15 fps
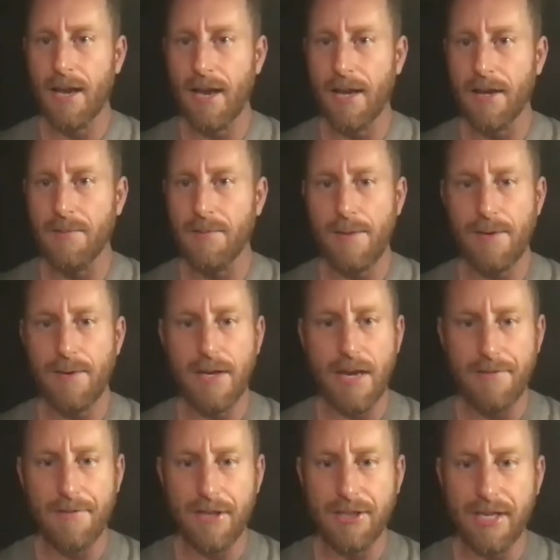and maybe
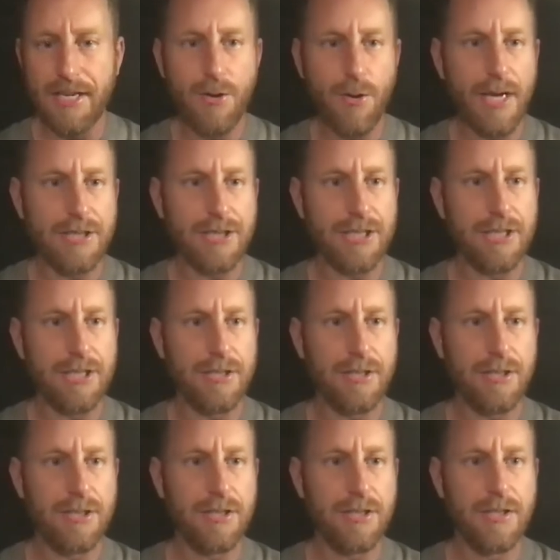if there's any
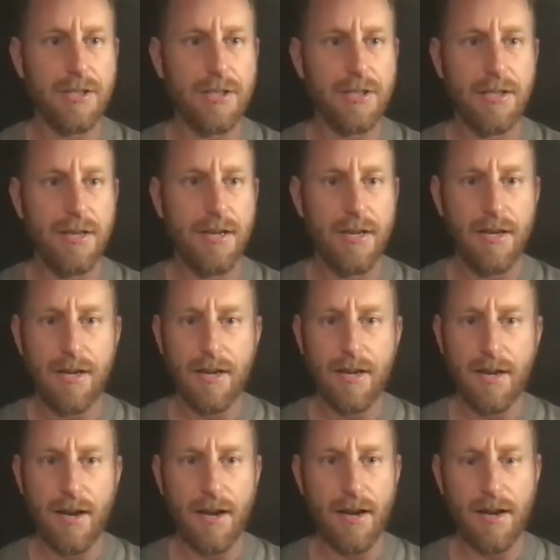questions,
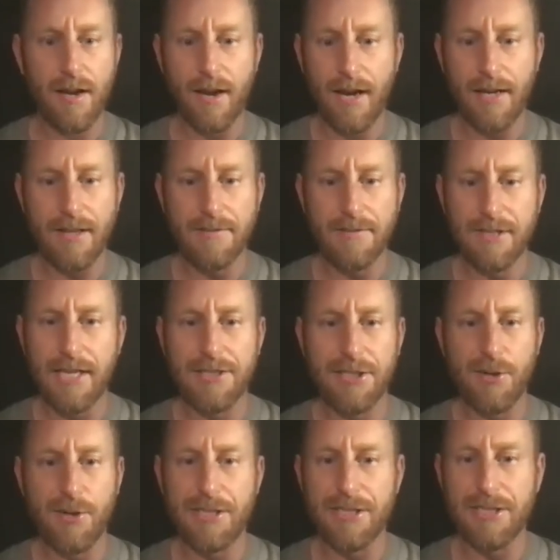uh, I'd love to answer
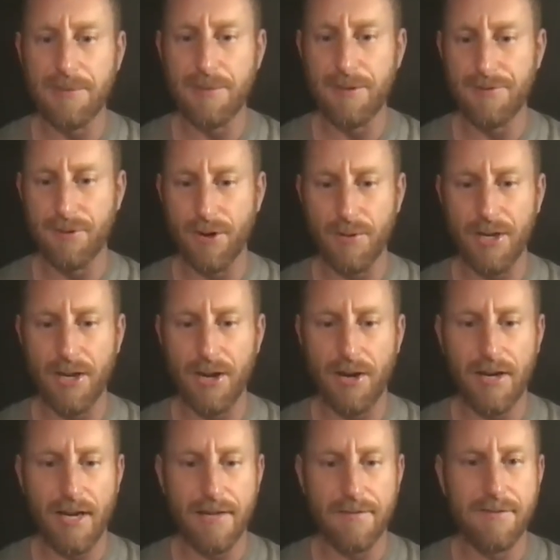questions before we all
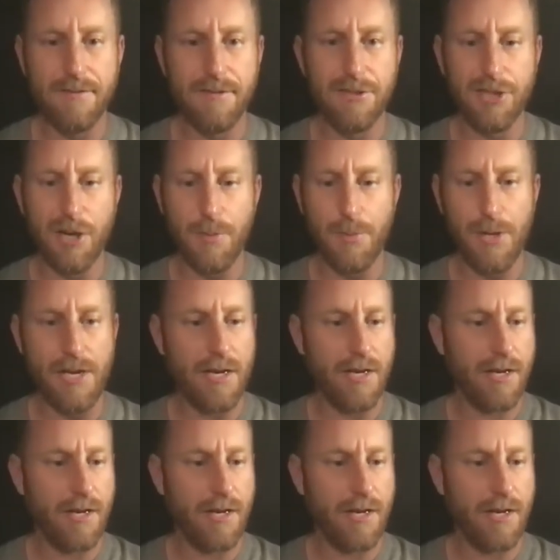kind of jump in.